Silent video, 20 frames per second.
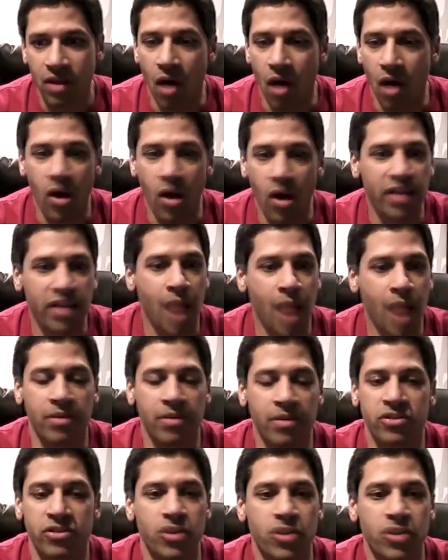a lot of times
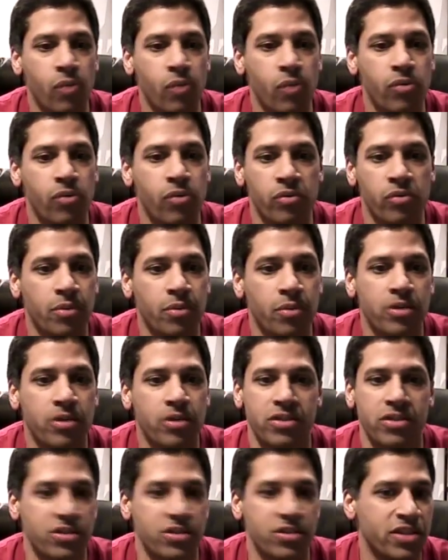I'll just go through those
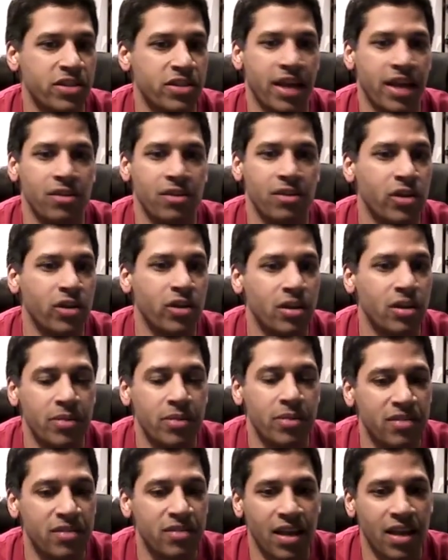books and just kind of look at them
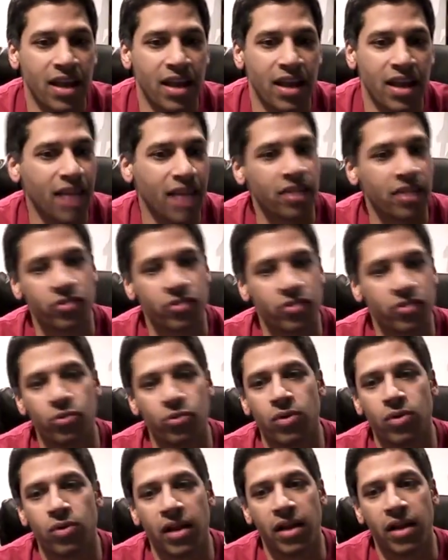and say, hey, that's
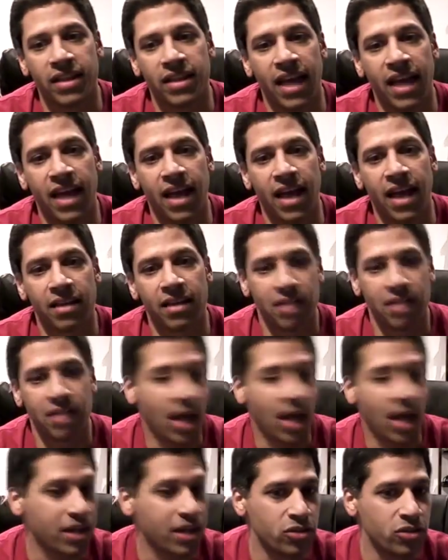cool. I like that.
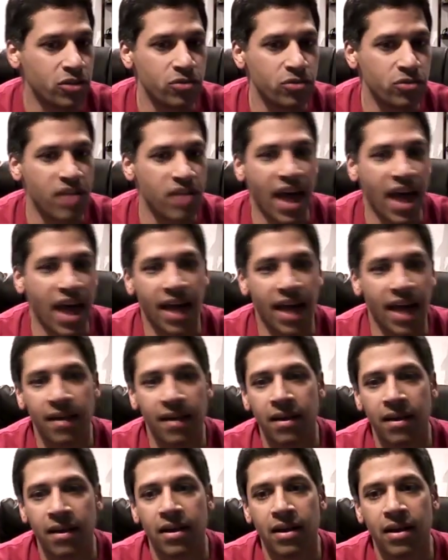I can use that.
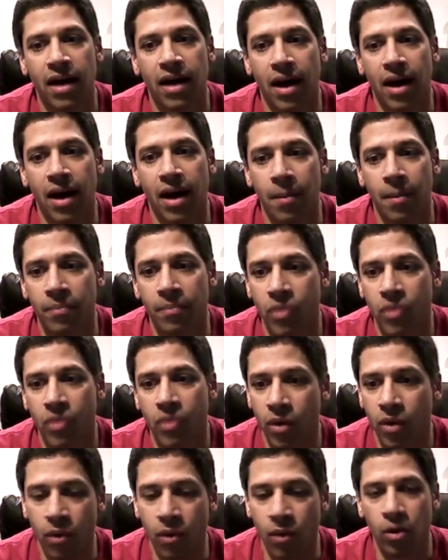The
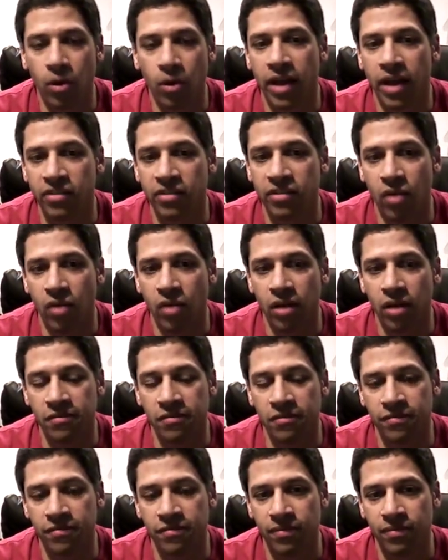one at work has a lot
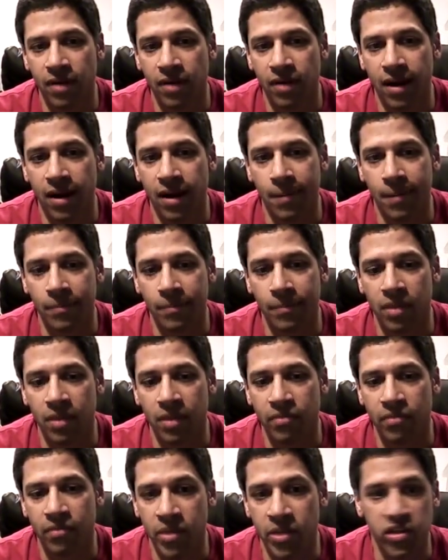of
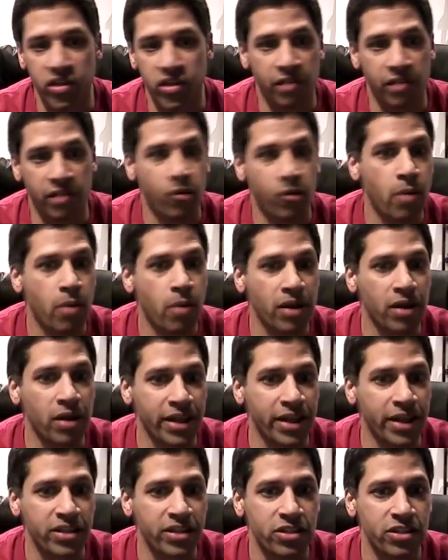information on 4-bar
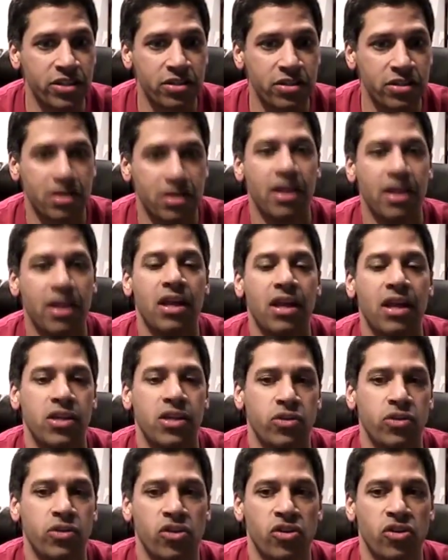linkages. It
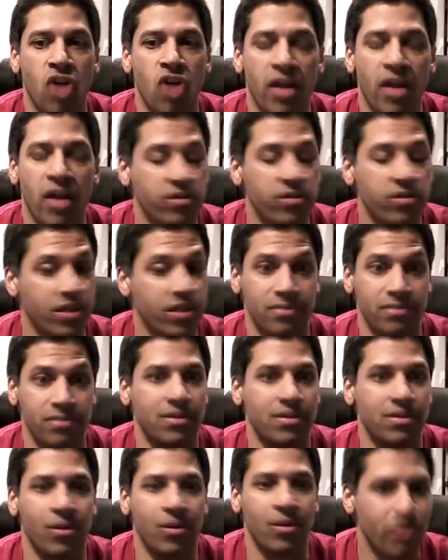shows a lot. There's
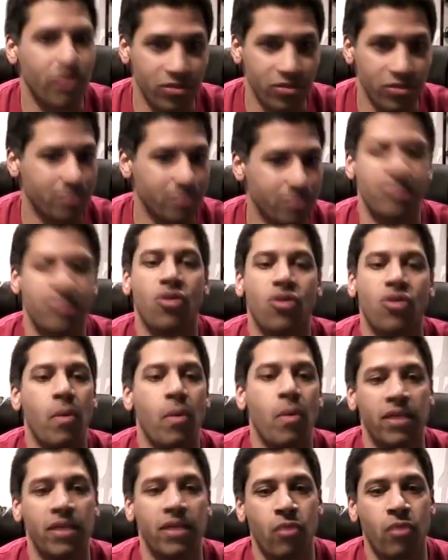there's so
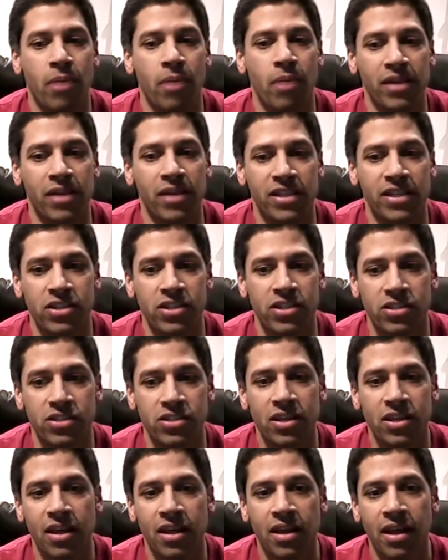many 4-bar
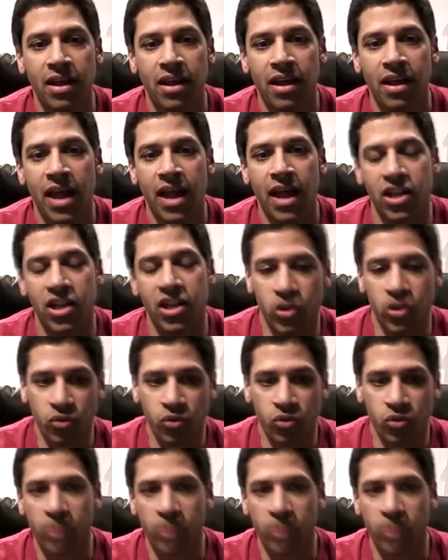linkages, and it shows